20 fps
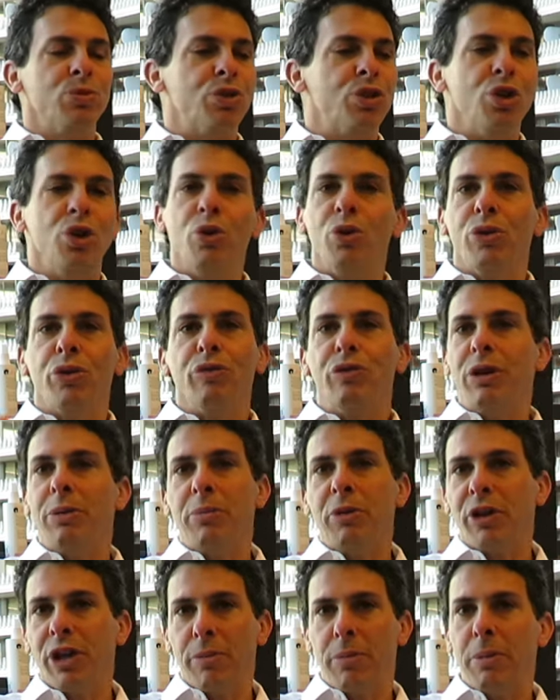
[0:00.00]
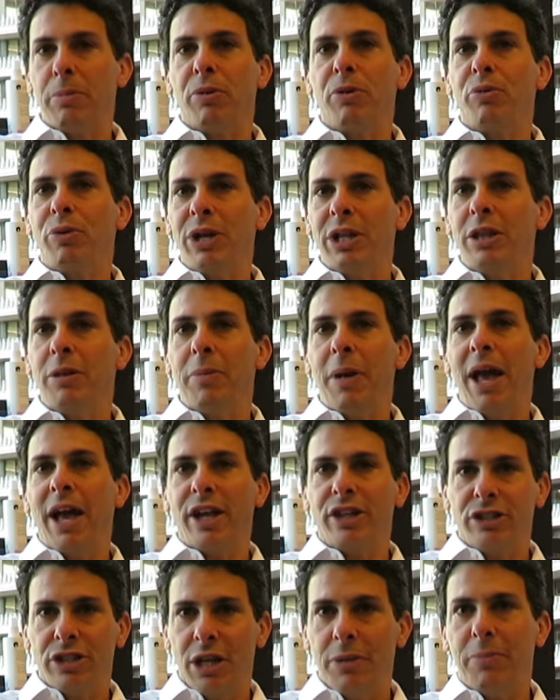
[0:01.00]
two, three million people read the
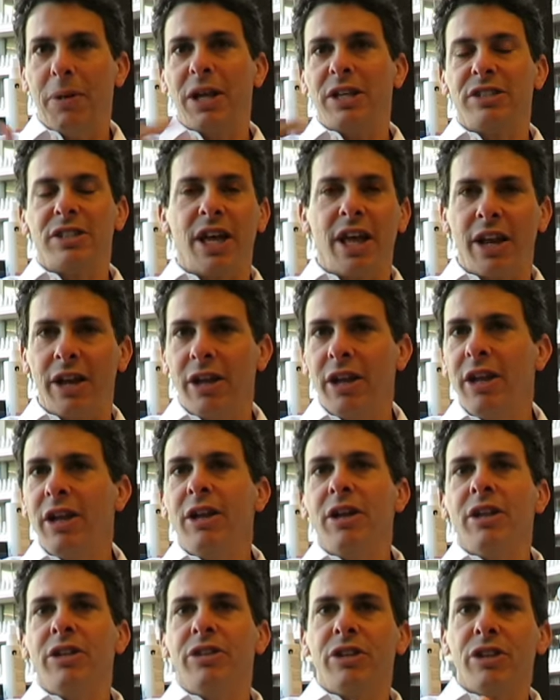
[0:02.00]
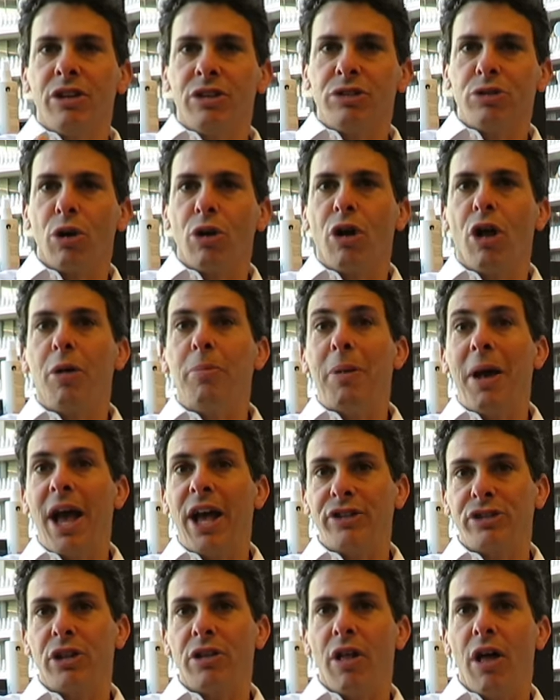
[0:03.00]
magazine based on the so-called
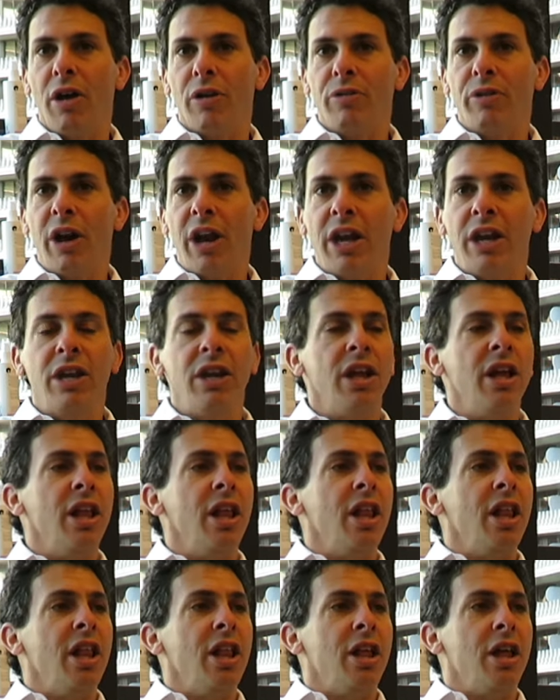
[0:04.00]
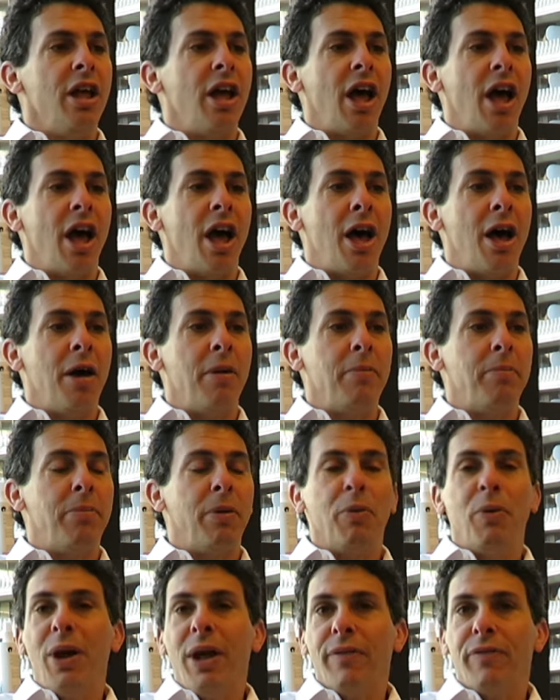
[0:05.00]
pass-along rate. Uh,
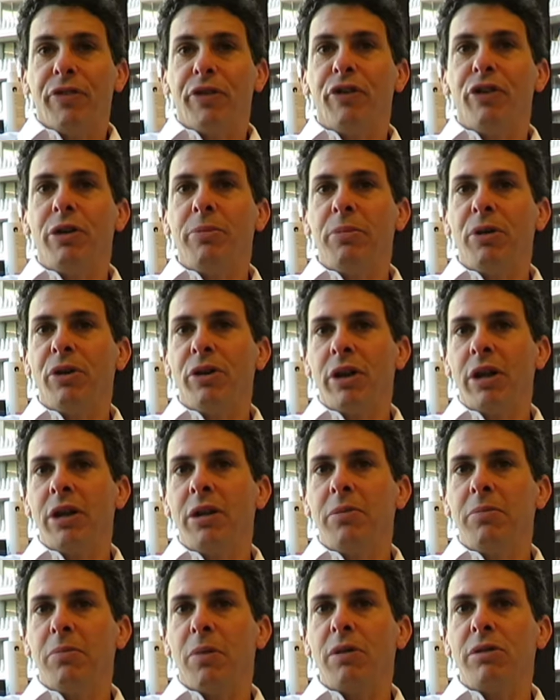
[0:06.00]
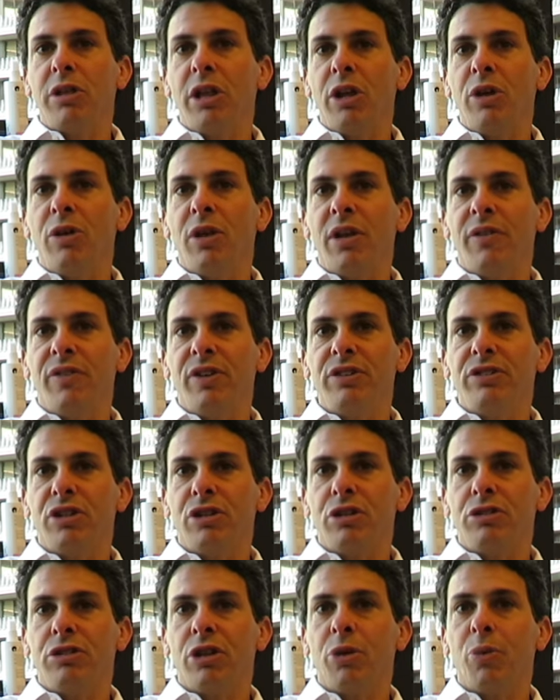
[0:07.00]
but we have 30 million monthly unique
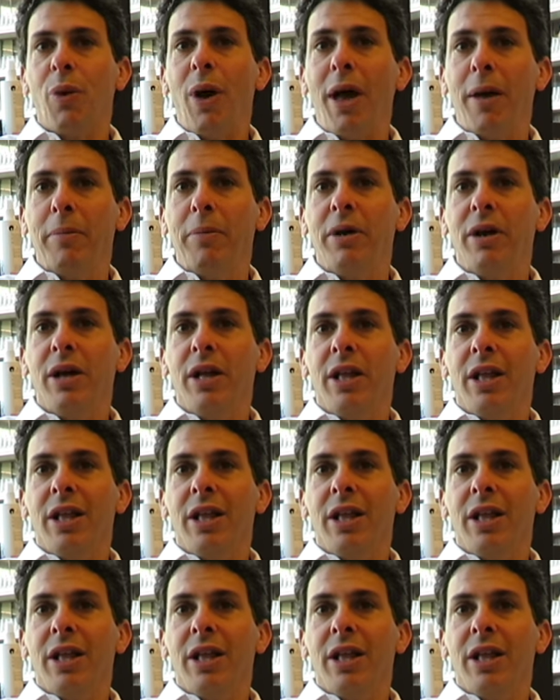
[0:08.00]
visitors to the web